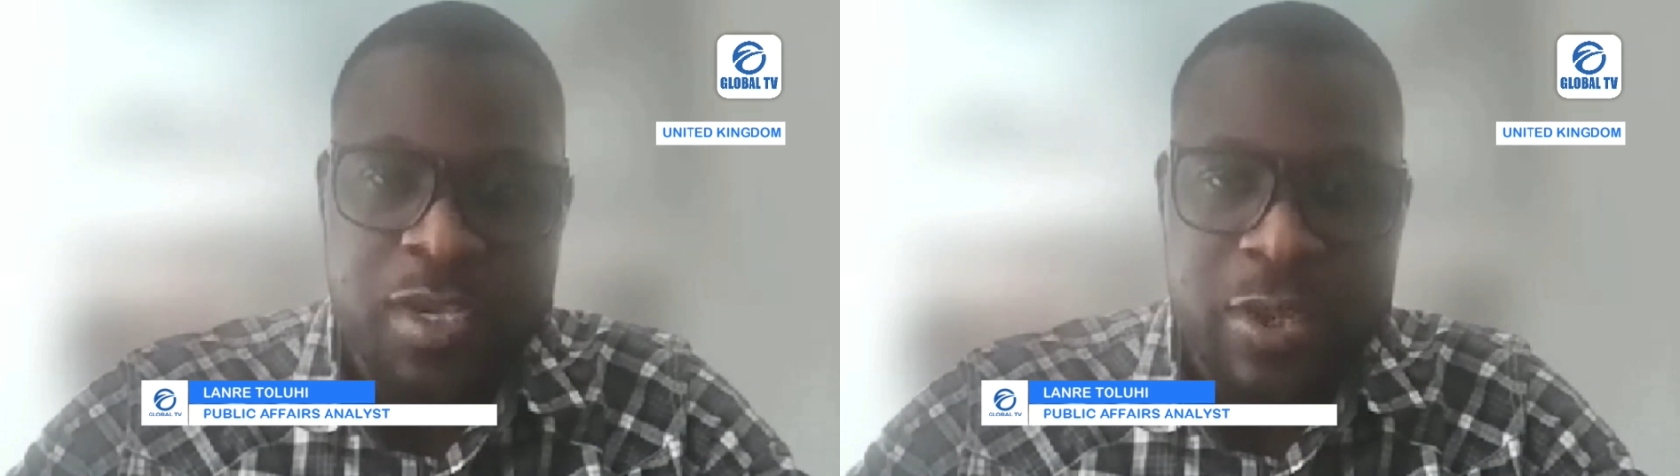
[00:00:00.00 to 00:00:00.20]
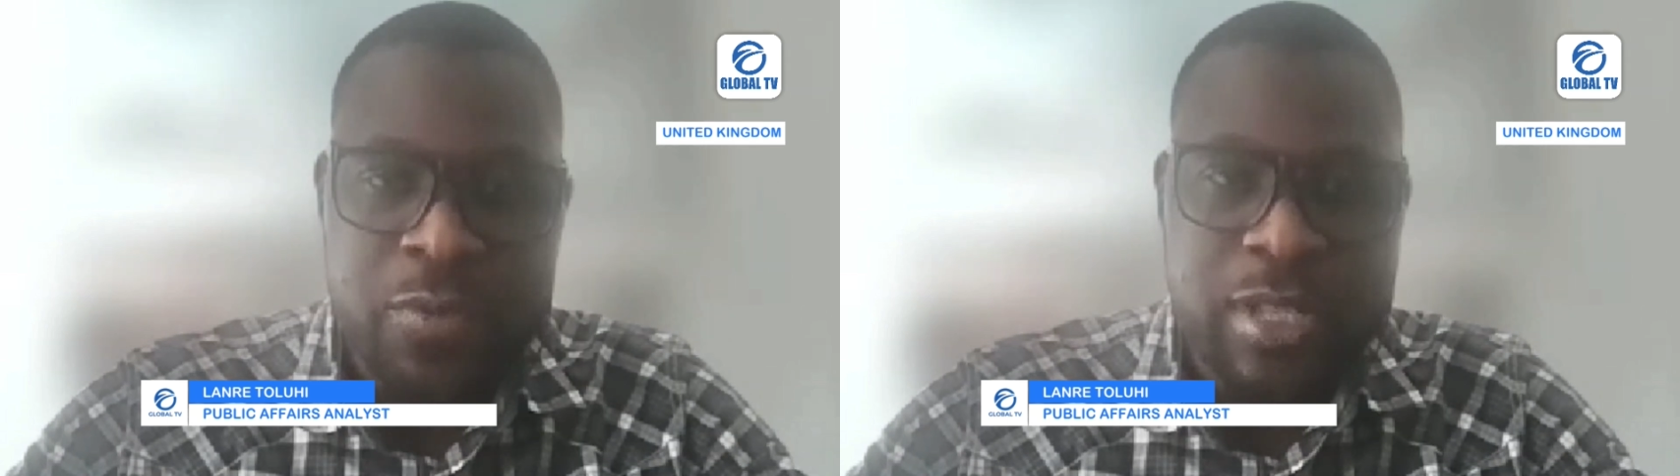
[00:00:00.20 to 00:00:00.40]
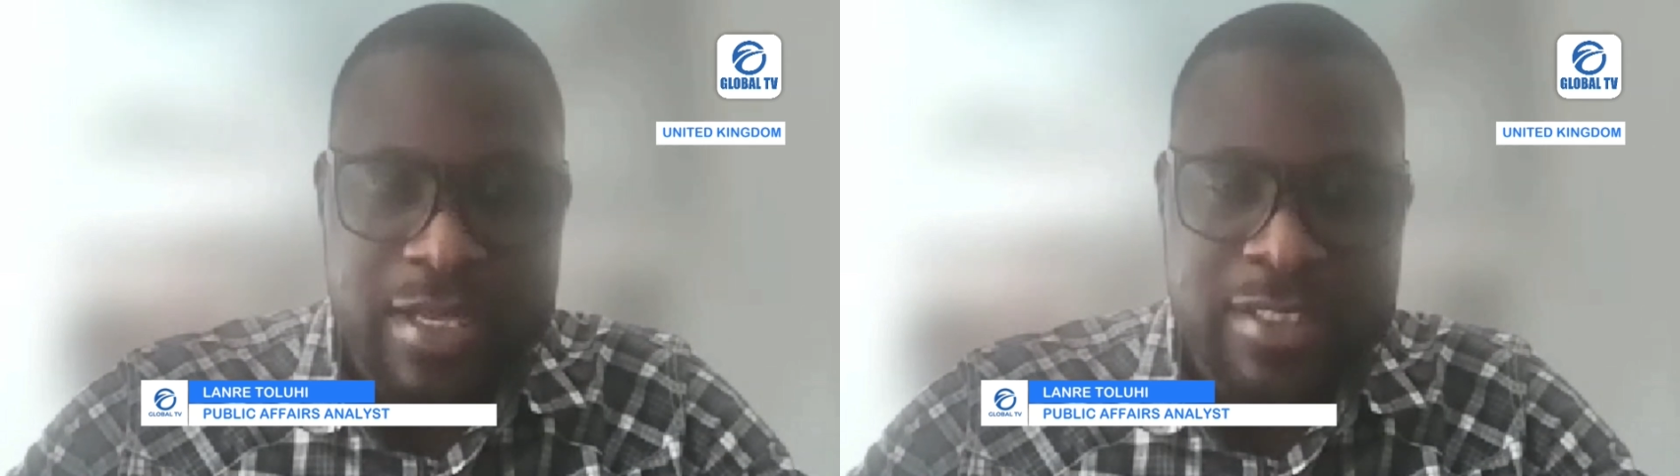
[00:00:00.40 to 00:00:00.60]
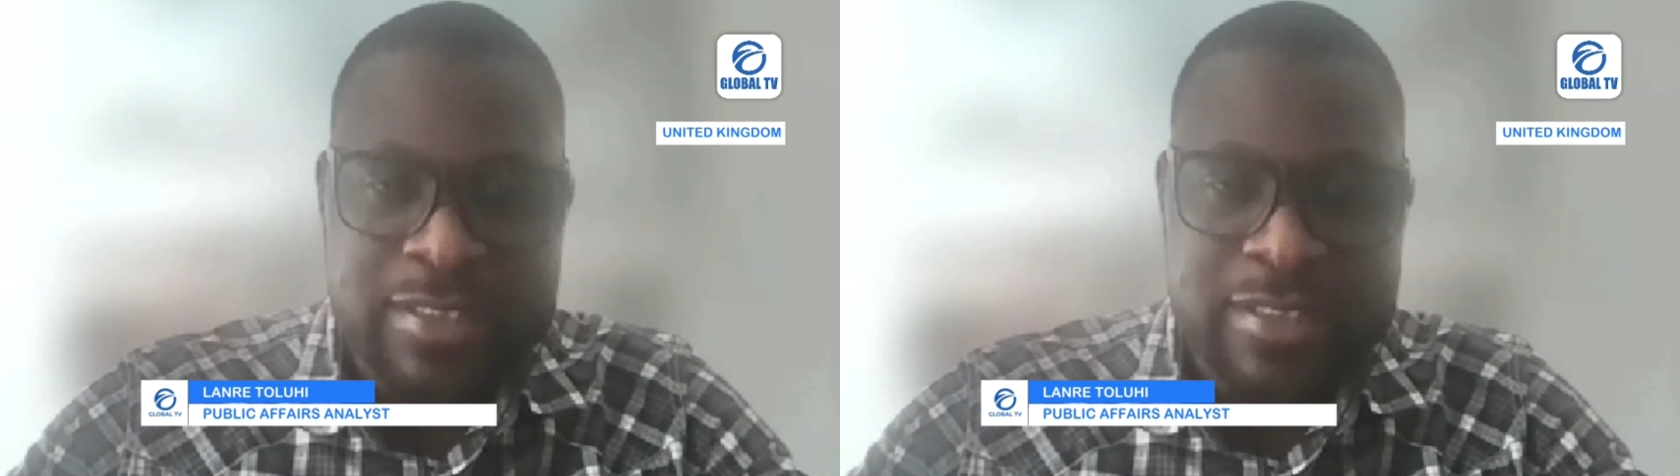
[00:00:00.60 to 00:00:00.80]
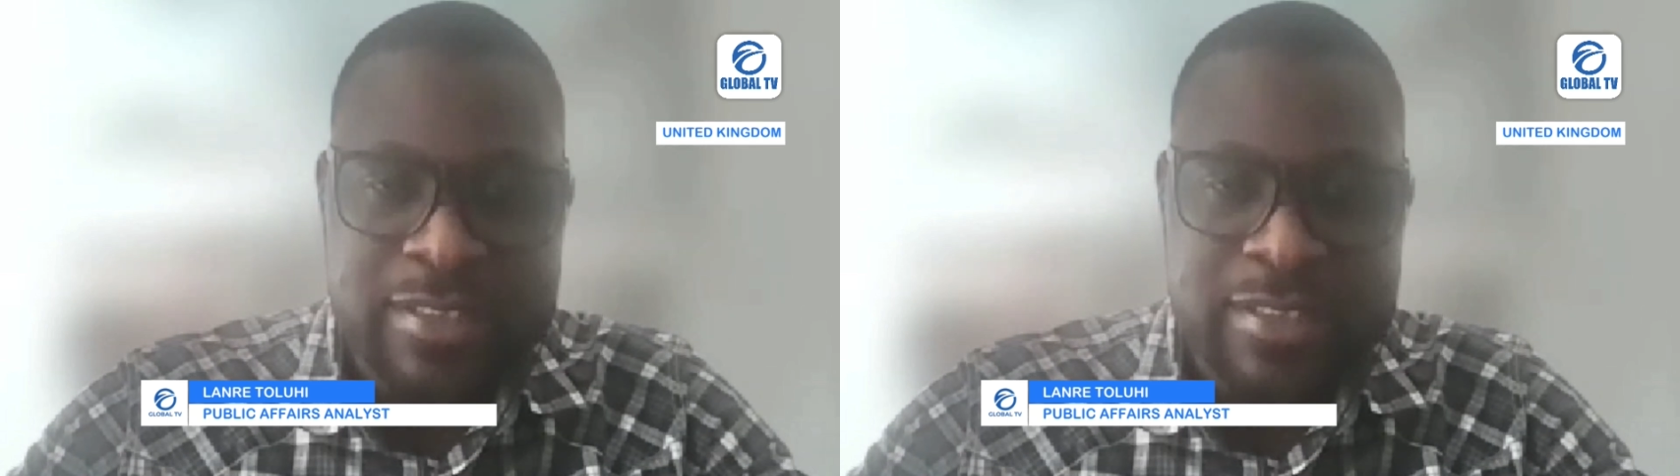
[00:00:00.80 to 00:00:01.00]
We knew
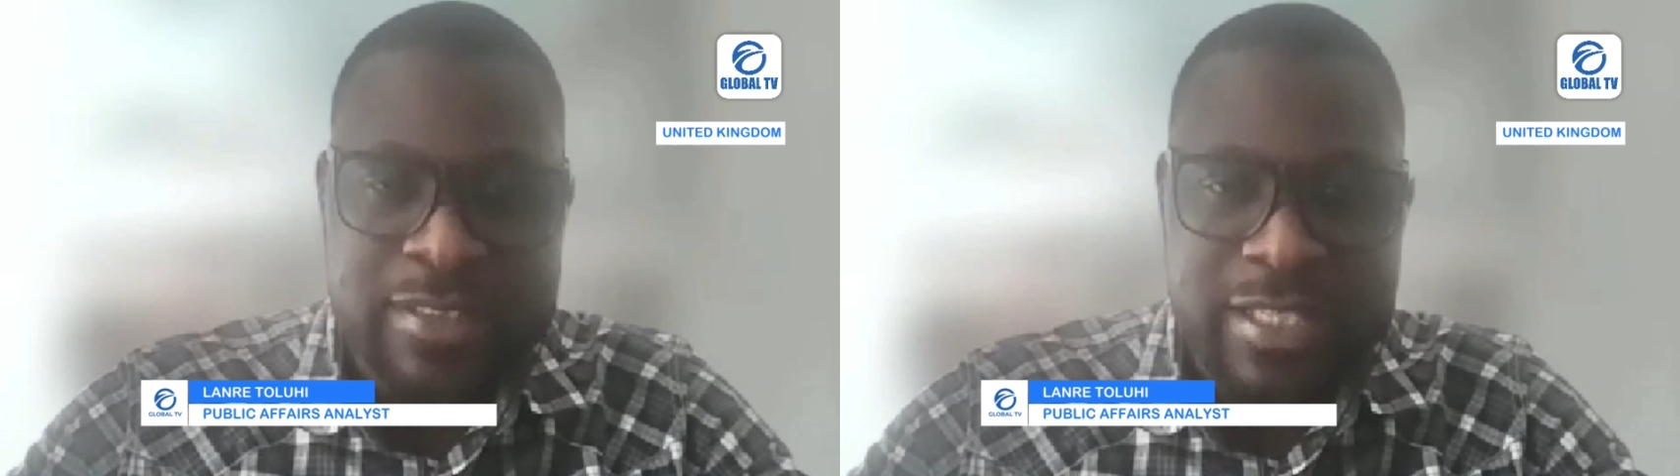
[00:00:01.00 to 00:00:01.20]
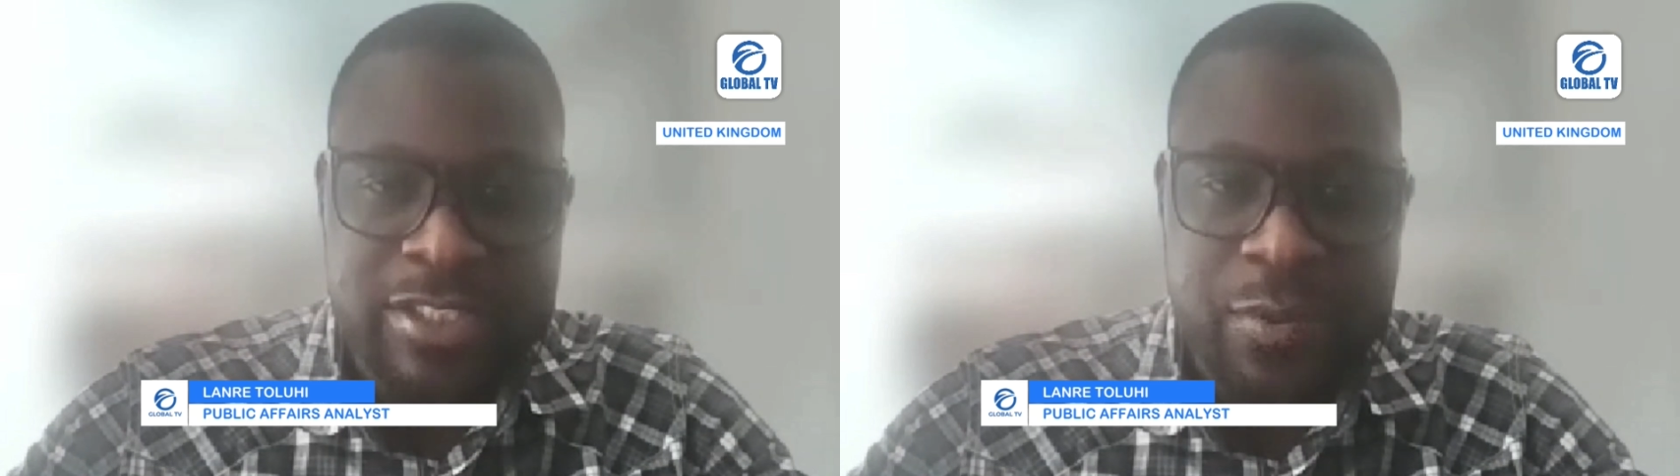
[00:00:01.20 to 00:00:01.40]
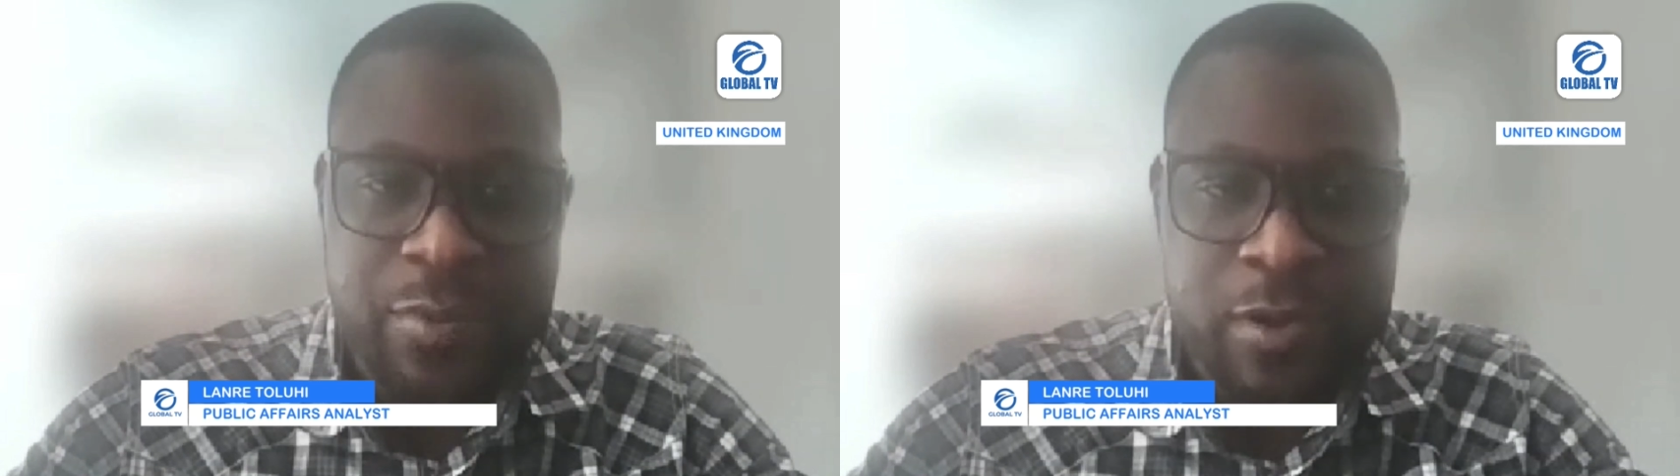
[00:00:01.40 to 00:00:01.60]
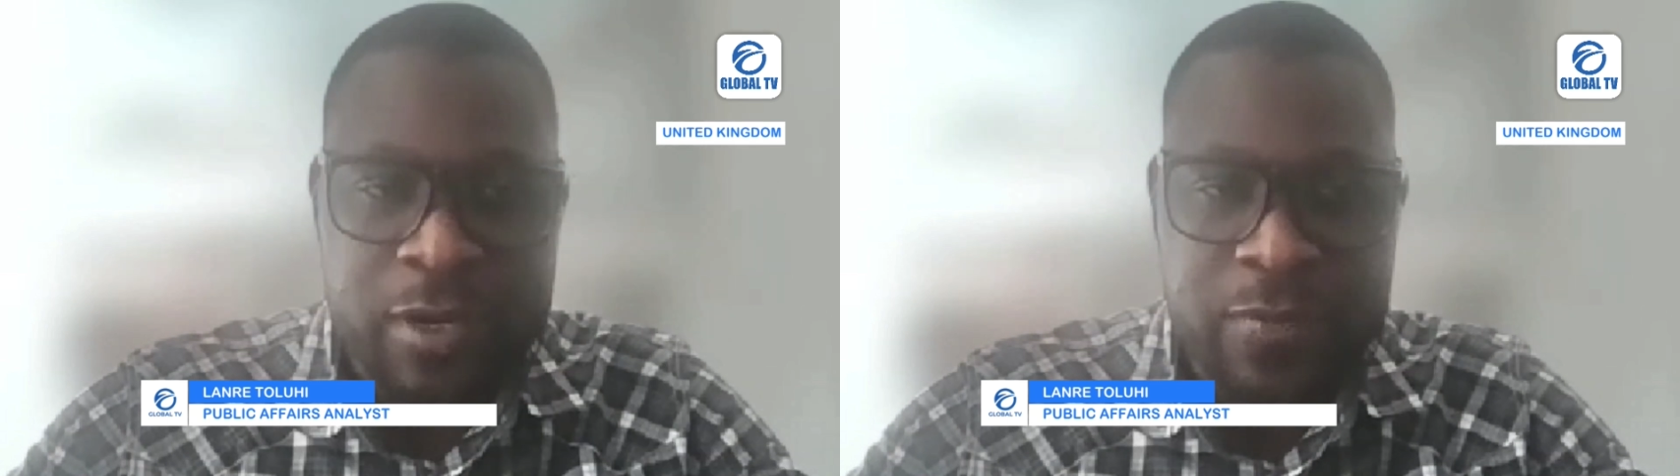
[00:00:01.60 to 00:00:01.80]
that in this Nigeria,